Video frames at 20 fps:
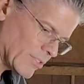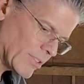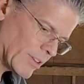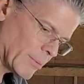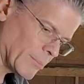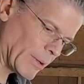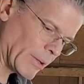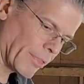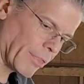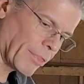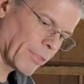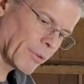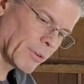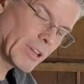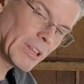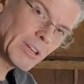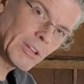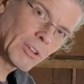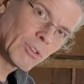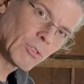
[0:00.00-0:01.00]
than about
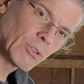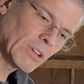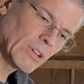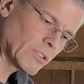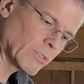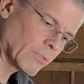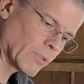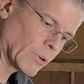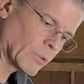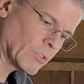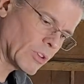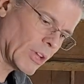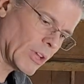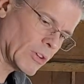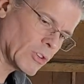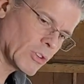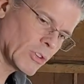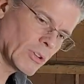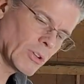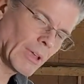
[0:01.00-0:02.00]
30 degrees of
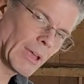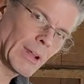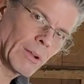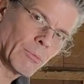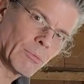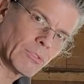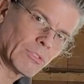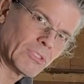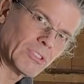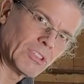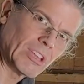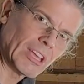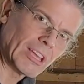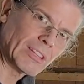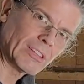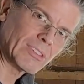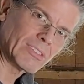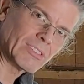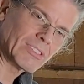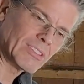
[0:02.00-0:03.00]
rotation, and it was
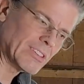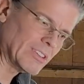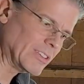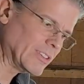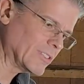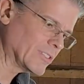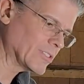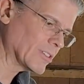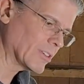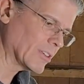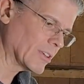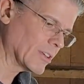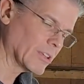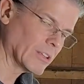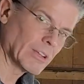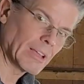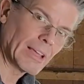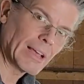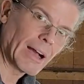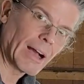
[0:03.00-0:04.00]
dead seized
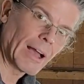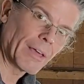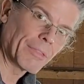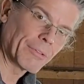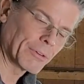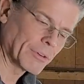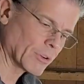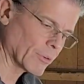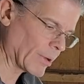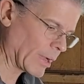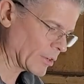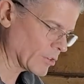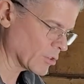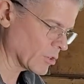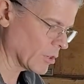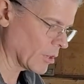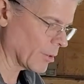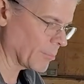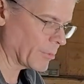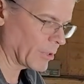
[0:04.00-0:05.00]
in either
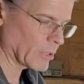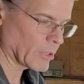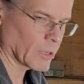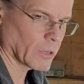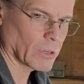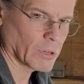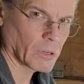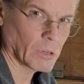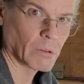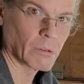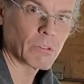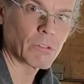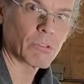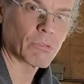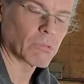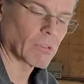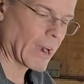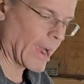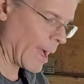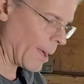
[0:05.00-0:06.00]
direction. I'm like, oh
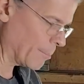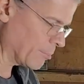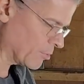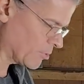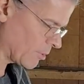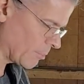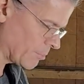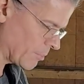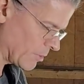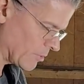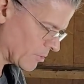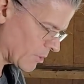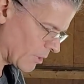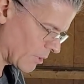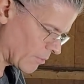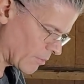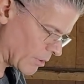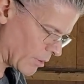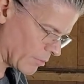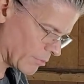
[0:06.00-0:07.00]
crap, something's
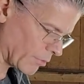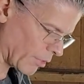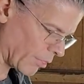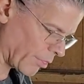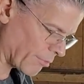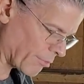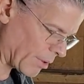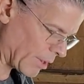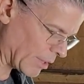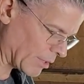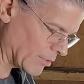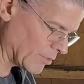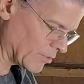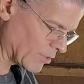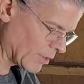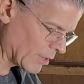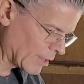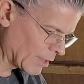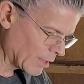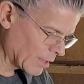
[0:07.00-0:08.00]
gone wrong with the
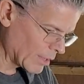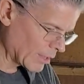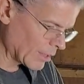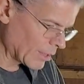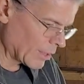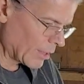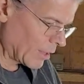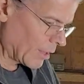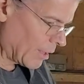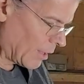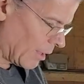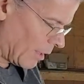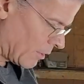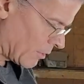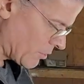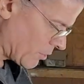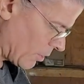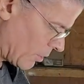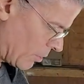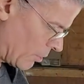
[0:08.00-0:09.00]
threads.
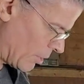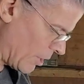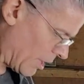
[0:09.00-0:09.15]
So